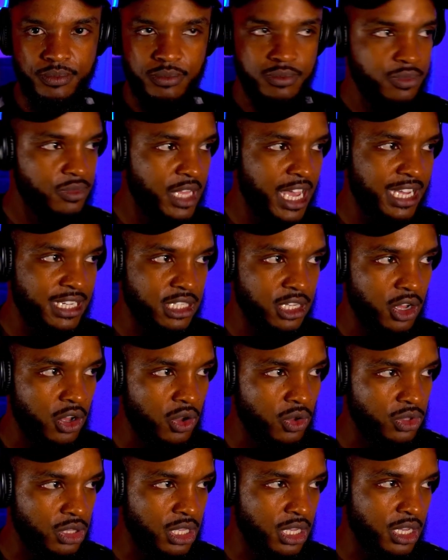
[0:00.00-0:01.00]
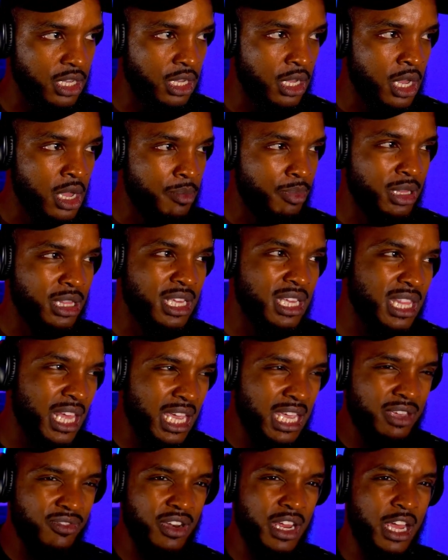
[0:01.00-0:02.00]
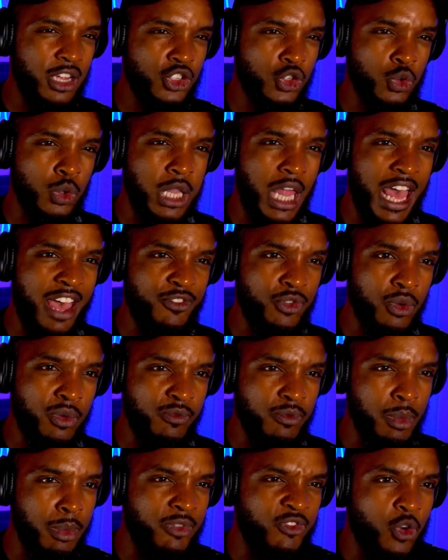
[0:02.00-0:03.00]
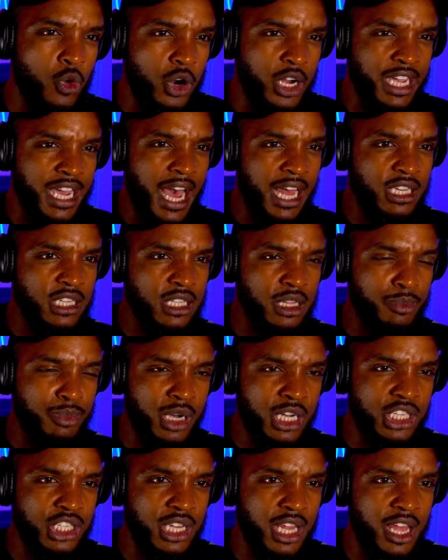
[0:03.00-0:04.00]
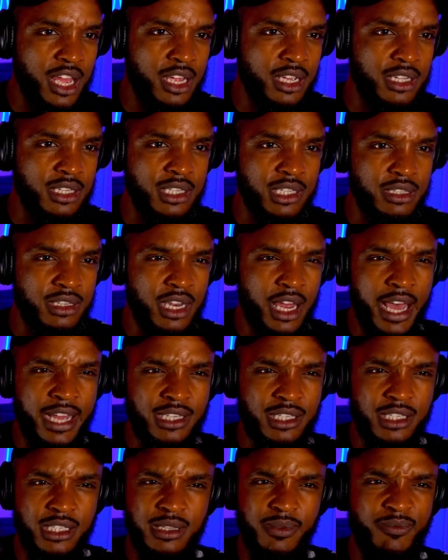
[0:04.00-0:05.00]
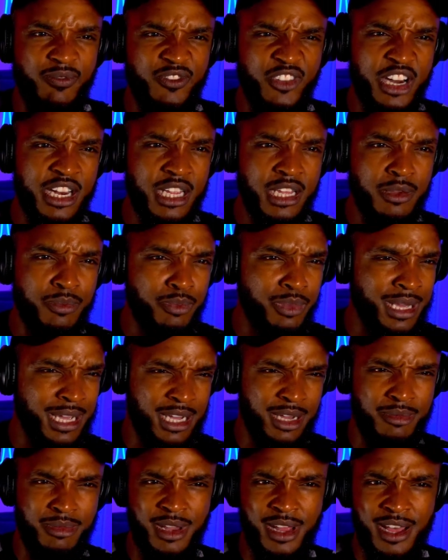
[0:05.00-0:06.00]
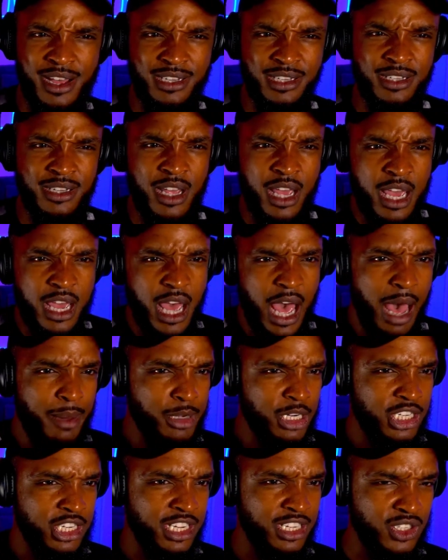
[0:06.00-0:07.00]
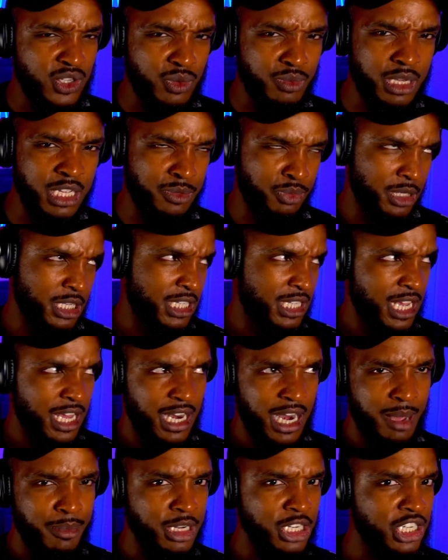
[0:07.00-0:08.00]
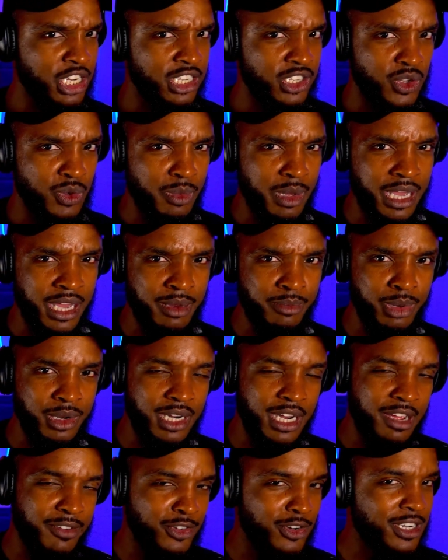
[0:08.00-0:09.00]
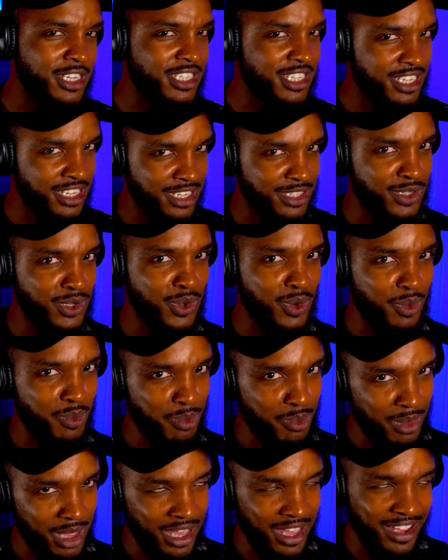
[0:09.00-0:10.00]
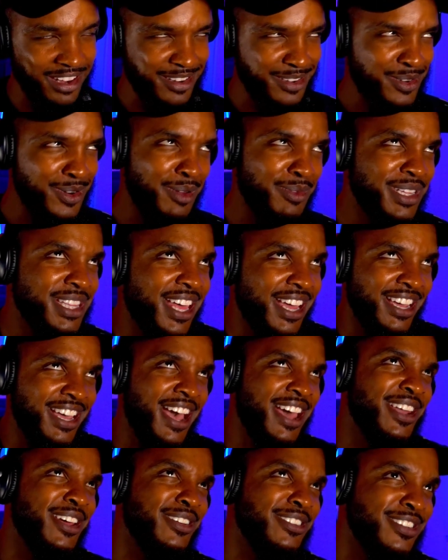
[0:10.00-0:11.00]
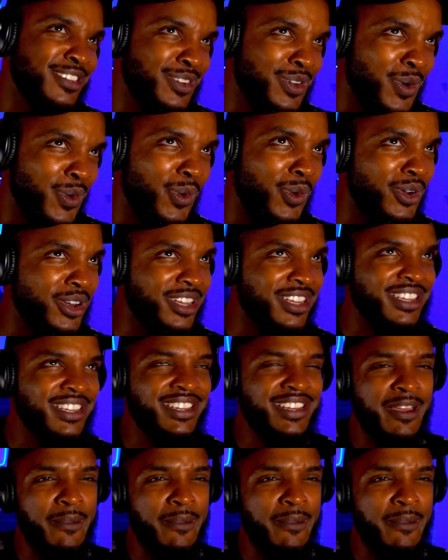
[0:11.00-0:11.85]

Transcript: That's the whole thing. But then they even had you laughing before it got to the punchline because he had just some funny pickup lines. I'm a gentleman. It's been said, I'm a gentleman, but never a gentleman. You know what I mean? Like kind of corny